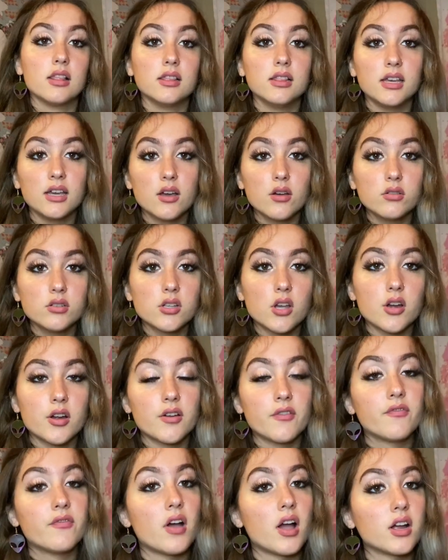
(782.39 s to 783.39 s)
Leos are a
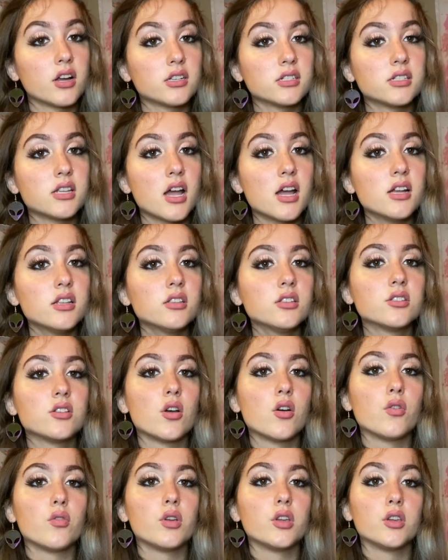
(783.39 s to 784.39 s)
fire sign,
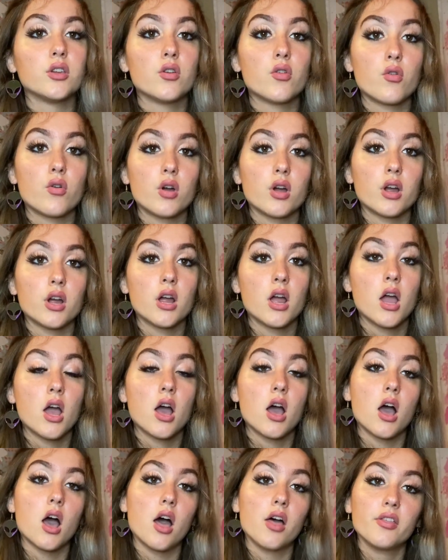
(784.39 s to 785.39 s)
so your
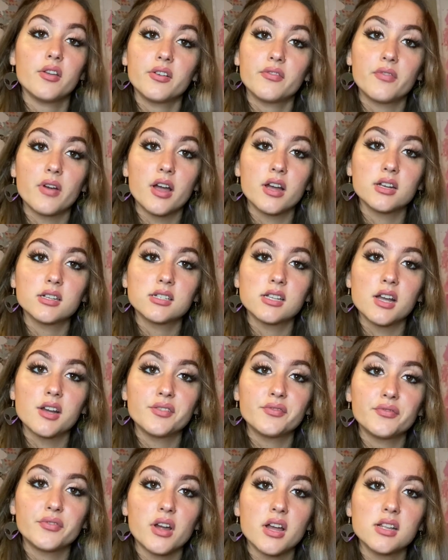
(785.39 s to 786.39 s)
other fire sign
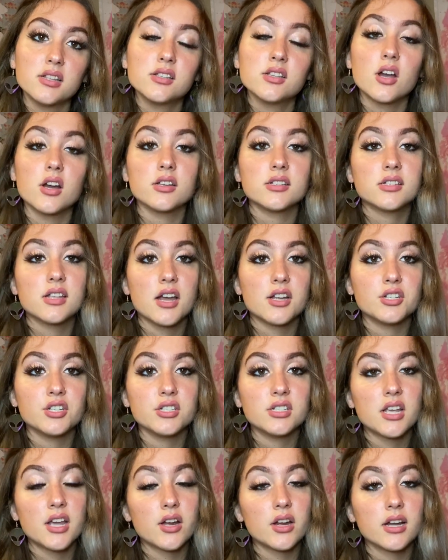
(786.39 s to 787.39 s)
friends are
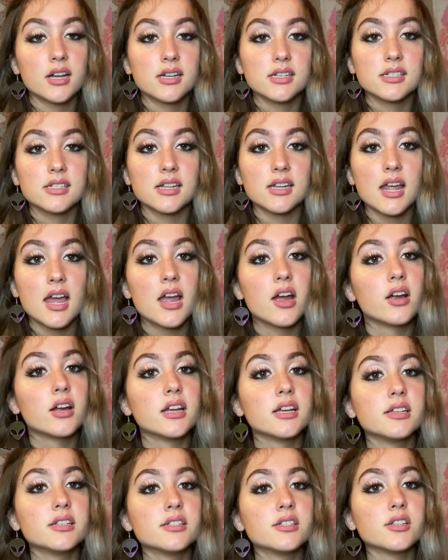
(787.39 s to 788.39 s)
Sagittarius and
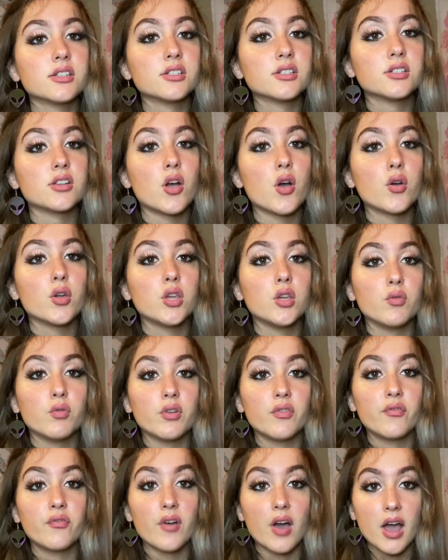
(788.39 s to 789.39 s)
Aries, so you
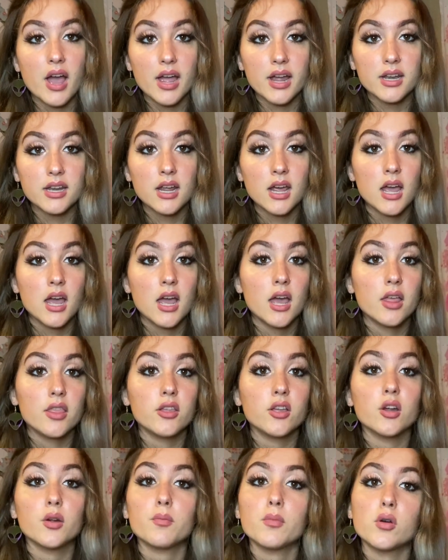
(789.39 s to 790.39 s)
would find
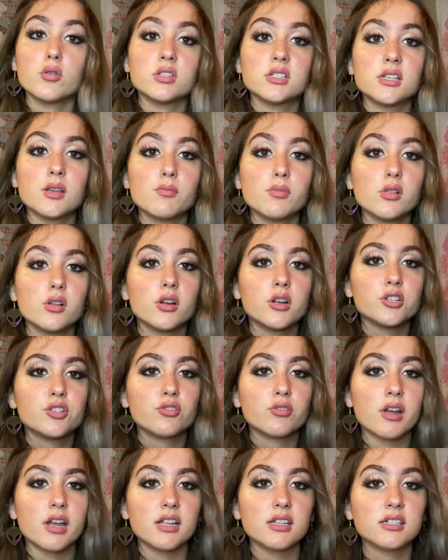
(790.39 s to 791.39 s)
your most similar
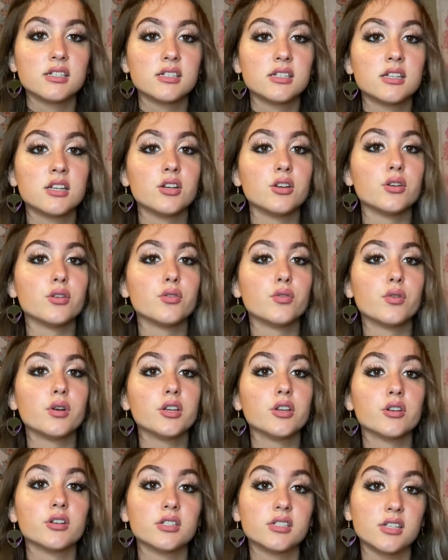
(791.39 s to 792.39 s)
traits to
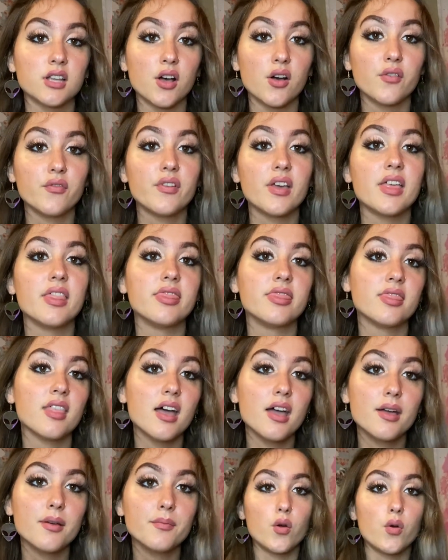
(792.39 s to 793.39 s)
yourself in
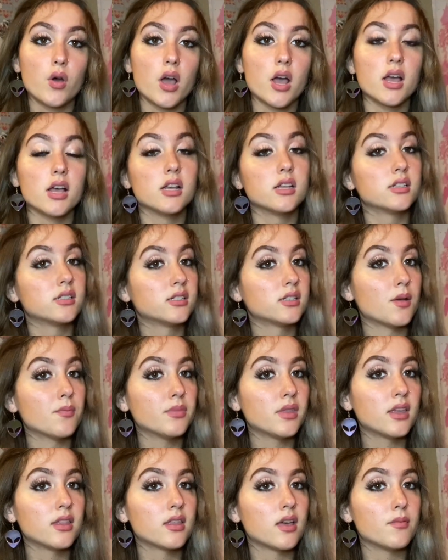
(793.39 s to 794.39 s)
them.
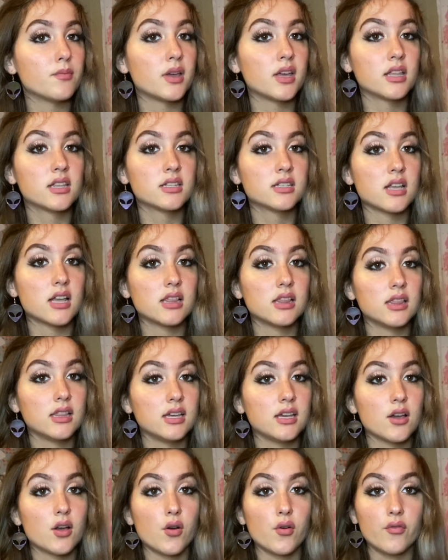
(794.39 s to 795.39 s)
Something that makes
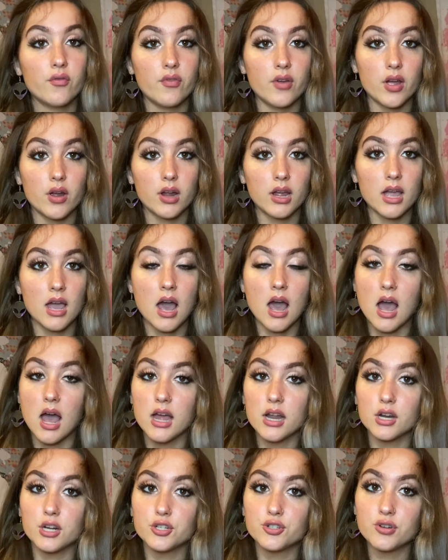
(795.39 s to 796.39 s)
Leo very hot
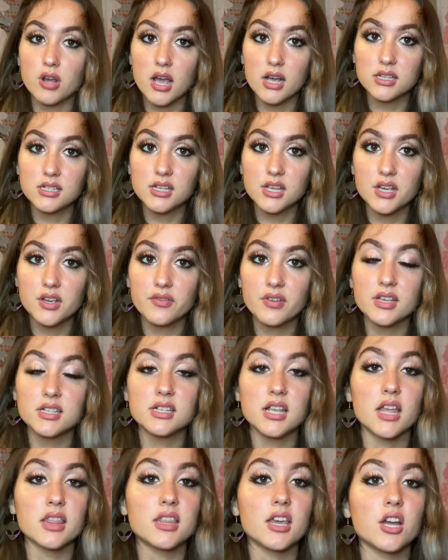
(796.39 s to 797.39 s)
and attractive is
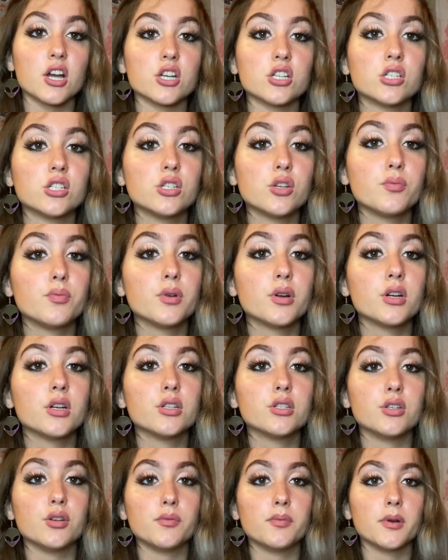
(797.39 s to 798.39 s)
that they are super
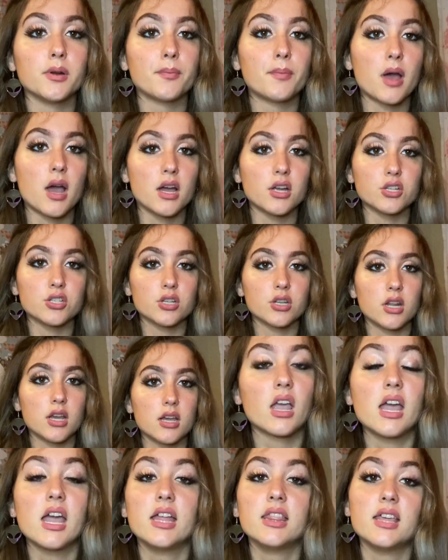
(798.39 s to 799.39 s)
duper
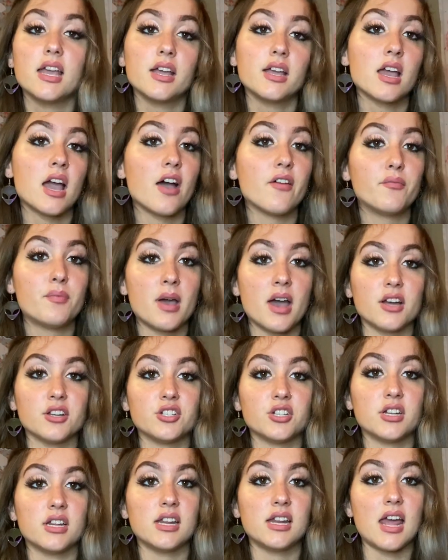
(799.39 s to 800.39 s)
passionate. They have
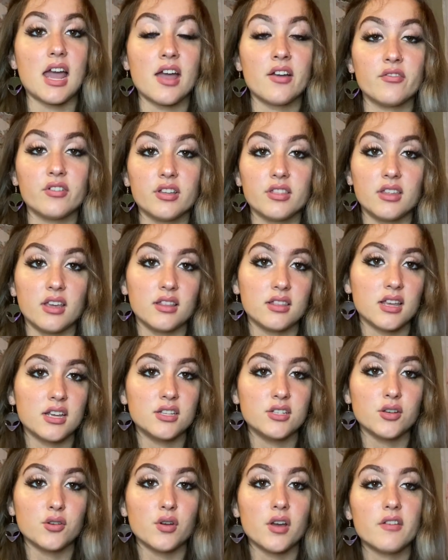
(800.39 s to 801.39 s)
passion in everything they
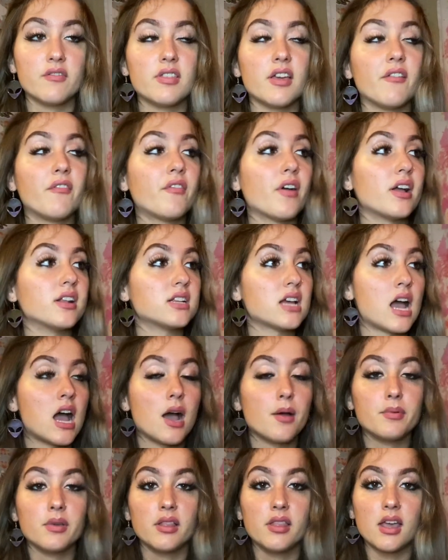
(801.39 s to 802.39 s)
do. If they find a
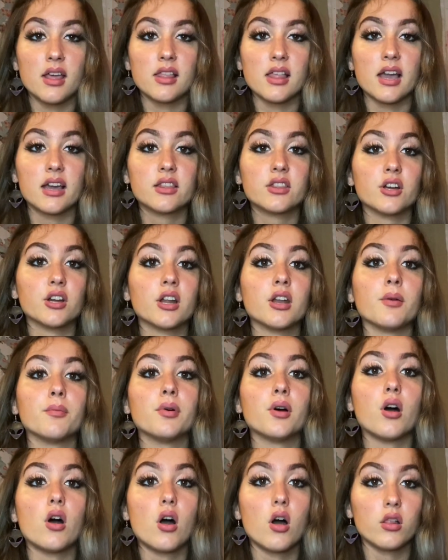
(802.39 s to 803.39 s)
hobby they like, they're gonna
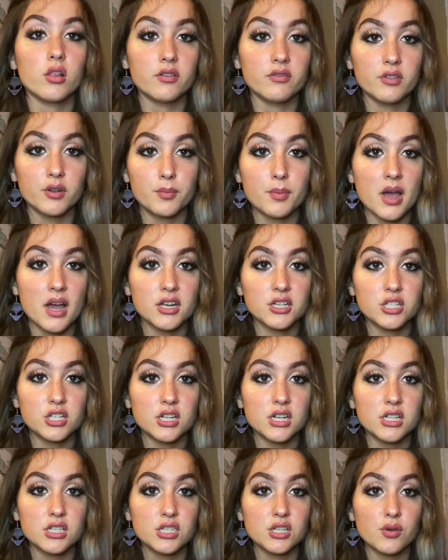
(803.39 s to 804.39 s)
put all of their
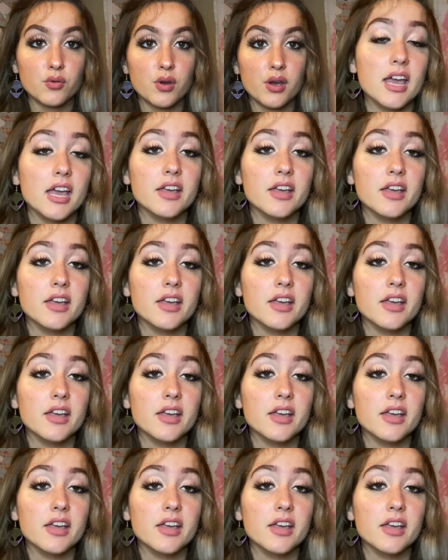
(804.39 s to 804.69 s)
passion into it.